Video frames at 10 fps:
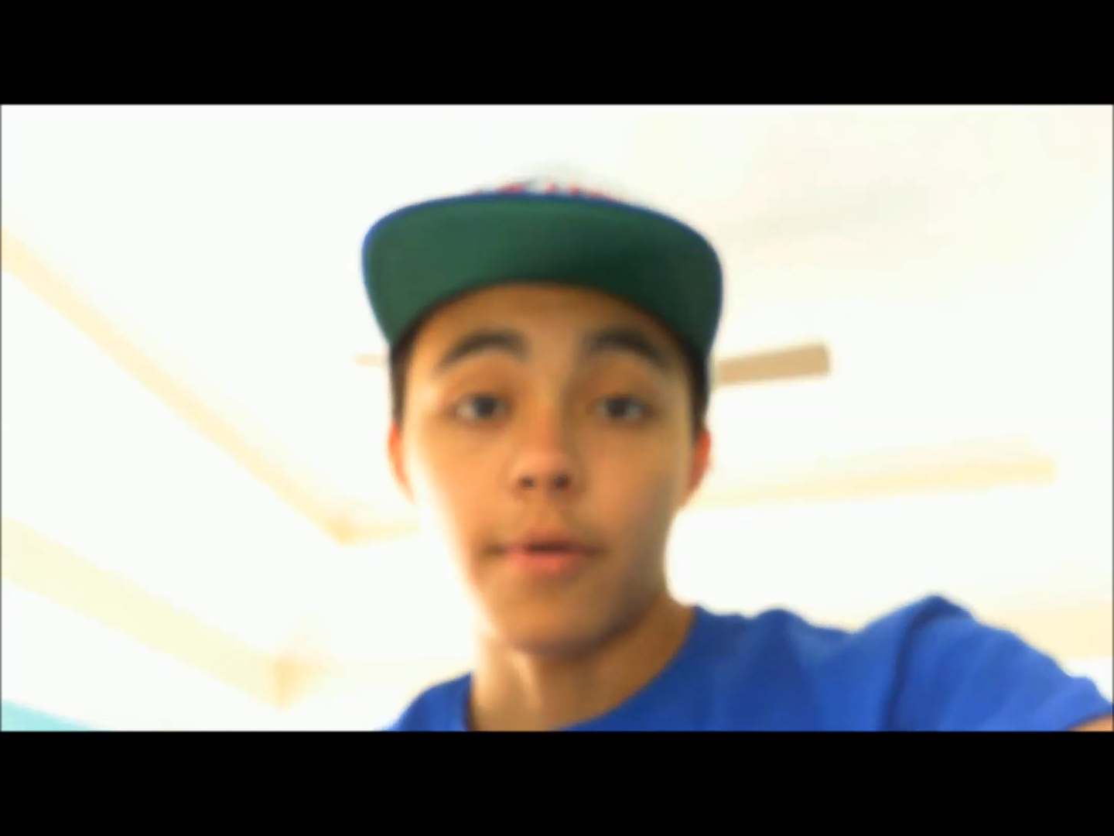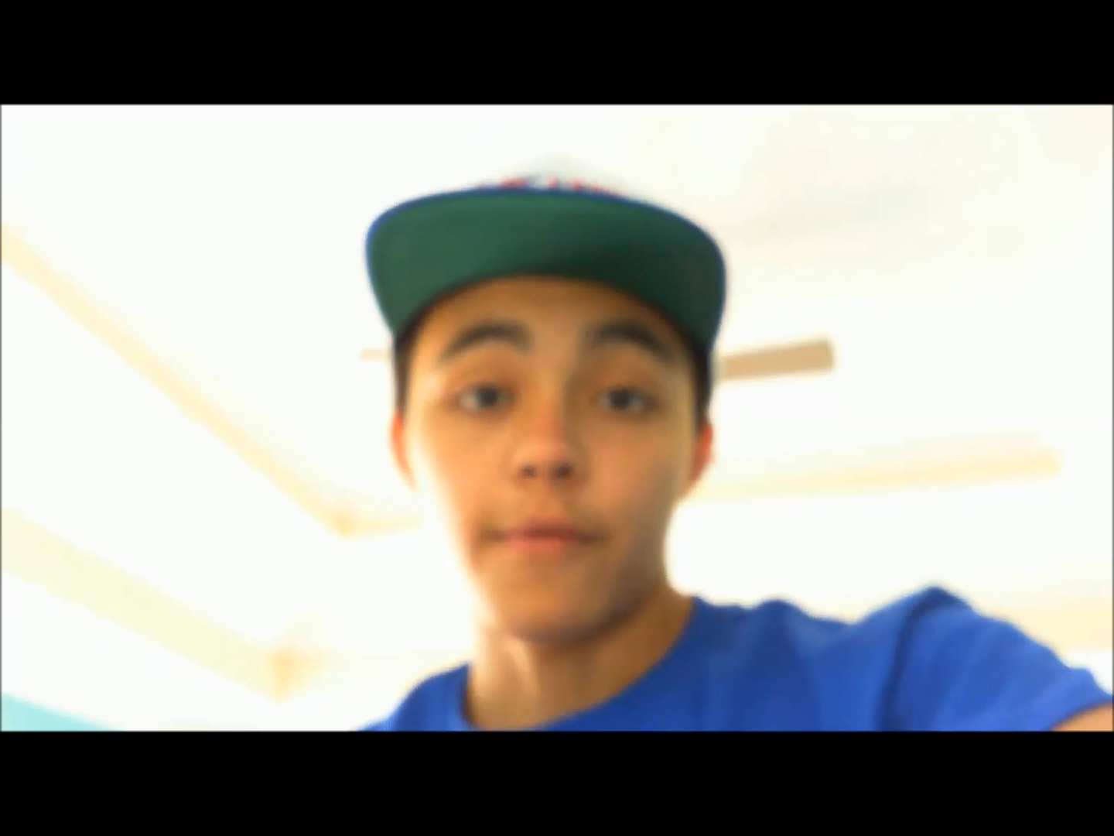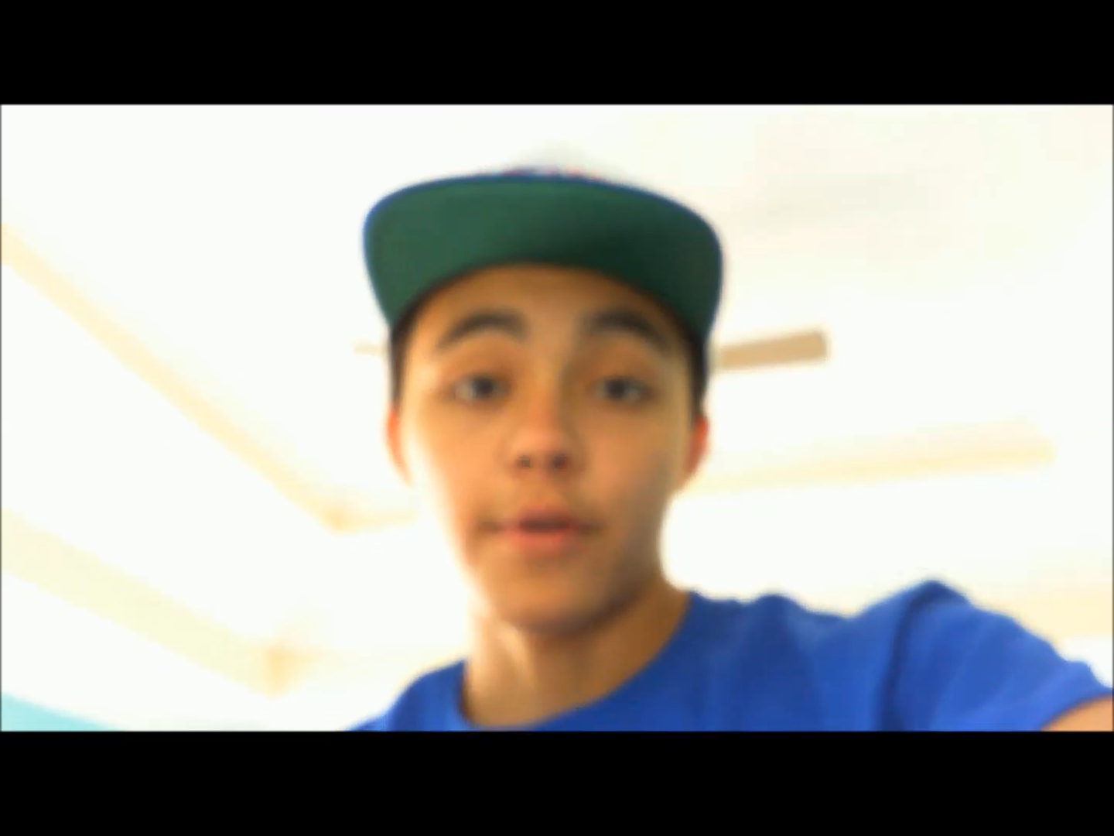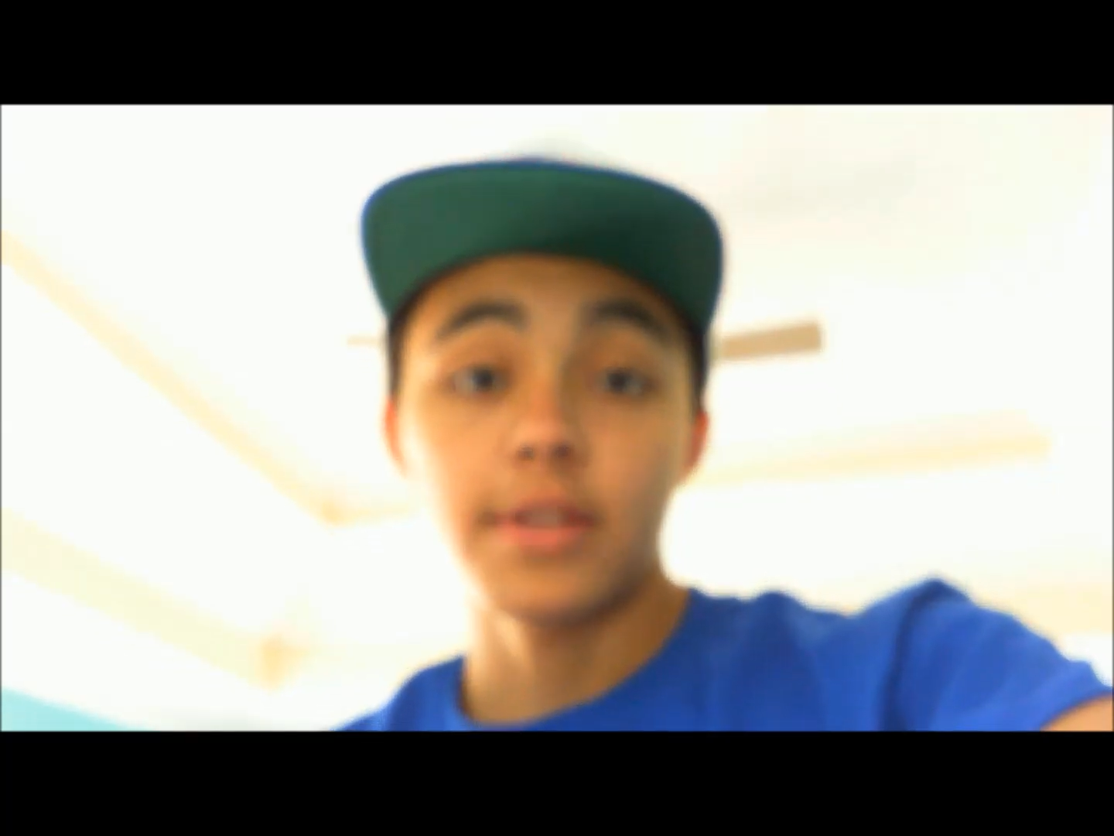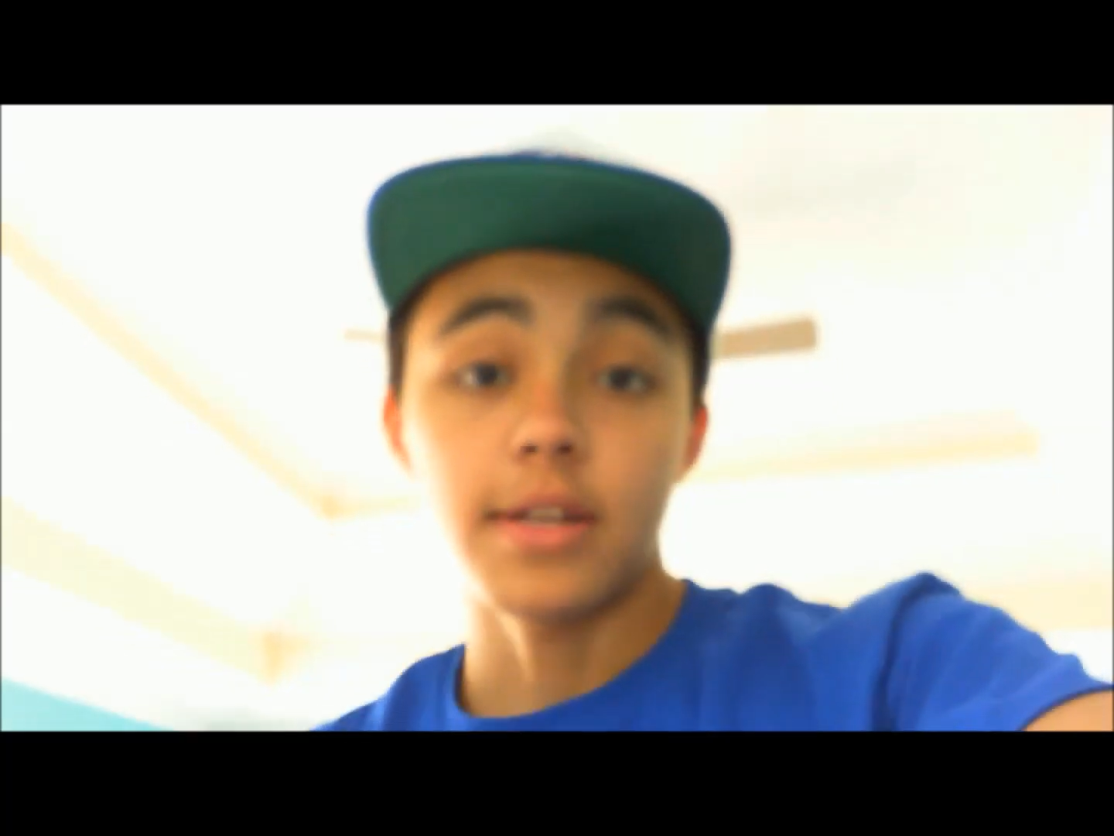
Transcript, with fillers: but who